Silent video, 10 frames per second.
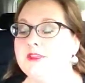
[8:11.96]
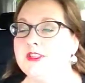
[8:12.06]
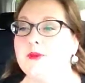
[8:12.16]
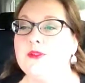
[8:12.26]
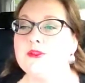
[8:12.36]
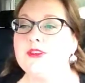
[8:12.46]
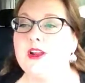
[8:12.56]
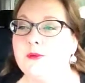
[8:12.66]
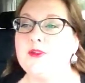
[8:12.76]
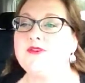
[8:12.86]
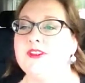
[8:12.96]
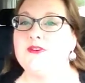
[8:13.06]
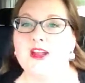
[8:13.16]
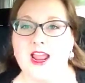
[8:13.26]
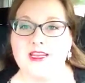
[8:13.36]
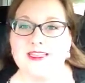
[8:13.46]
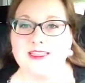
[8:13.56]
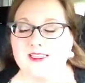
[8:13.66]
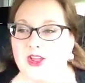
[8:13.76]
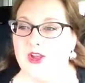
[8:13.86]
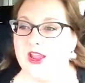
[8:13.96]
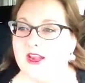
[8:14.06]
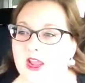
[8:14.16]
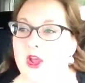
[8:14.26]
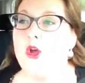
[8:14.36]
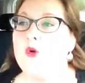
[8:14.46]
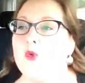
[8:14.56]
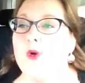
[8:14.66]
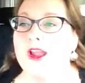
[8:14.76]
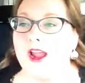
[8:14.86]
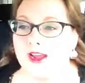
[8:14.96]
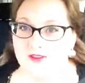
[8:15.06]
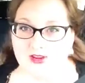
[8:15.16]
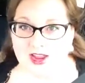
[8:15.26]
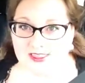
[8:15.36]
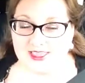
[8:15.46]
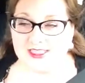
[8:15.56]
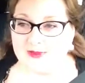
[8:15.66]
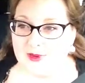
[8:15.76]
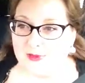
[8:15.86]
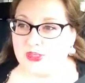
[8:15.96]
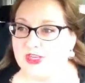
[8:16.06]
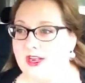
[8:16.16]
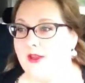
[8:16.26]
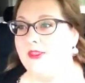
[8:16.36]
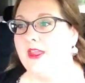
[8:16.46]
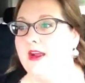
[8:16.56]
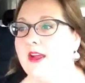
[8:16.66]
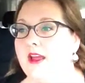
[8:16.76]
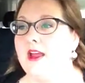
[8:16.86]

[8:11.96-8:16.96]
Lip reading: So those are a couple of different ideas on what kind of content to be pushing out there.